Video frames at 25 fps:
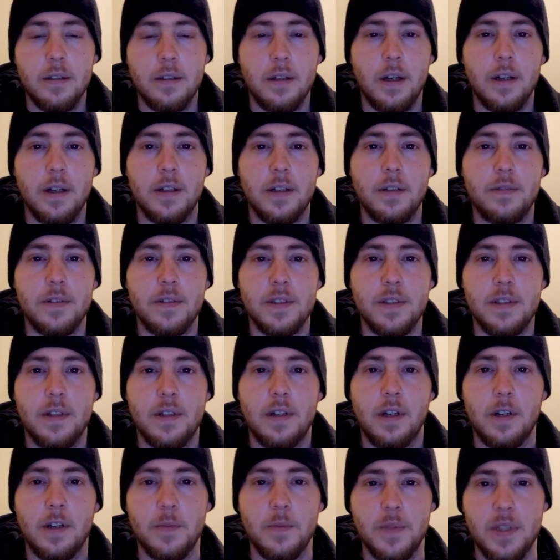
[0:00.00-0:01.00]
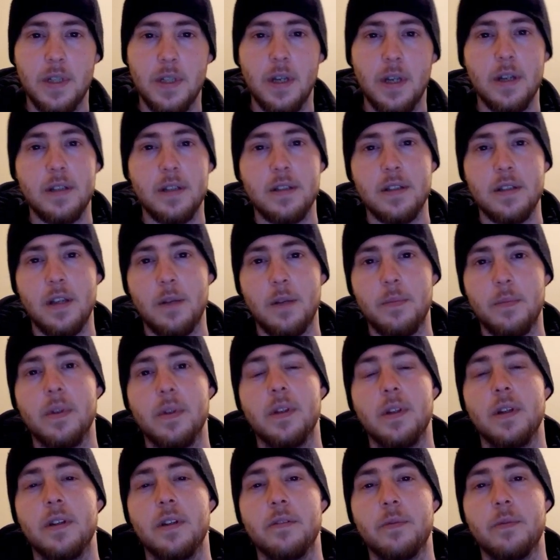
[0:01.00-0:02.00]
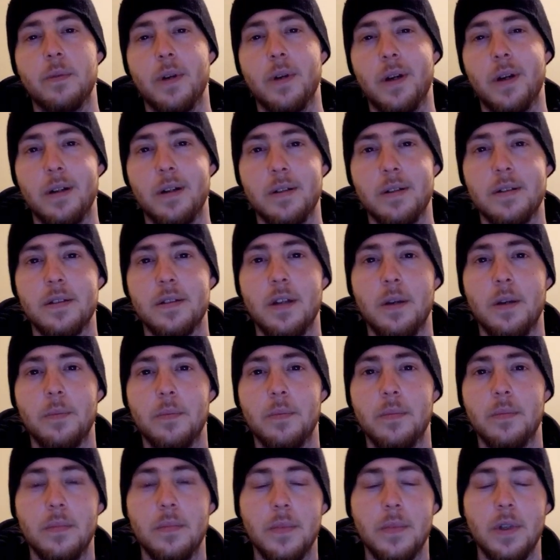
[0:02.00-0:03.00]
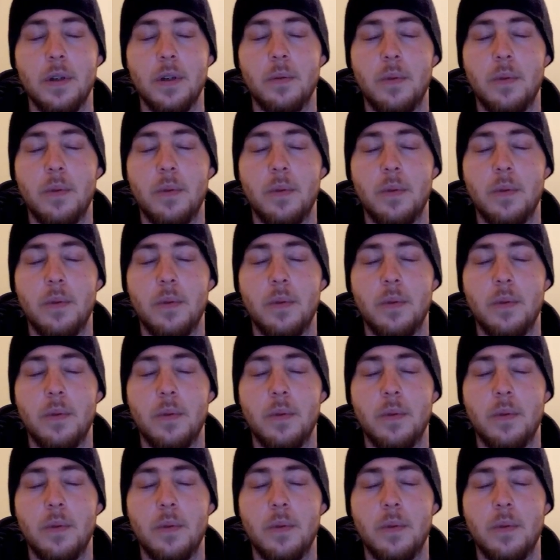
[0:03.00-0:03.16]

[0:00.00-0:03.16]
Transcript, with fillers: There are different circumstances, I believe, where some,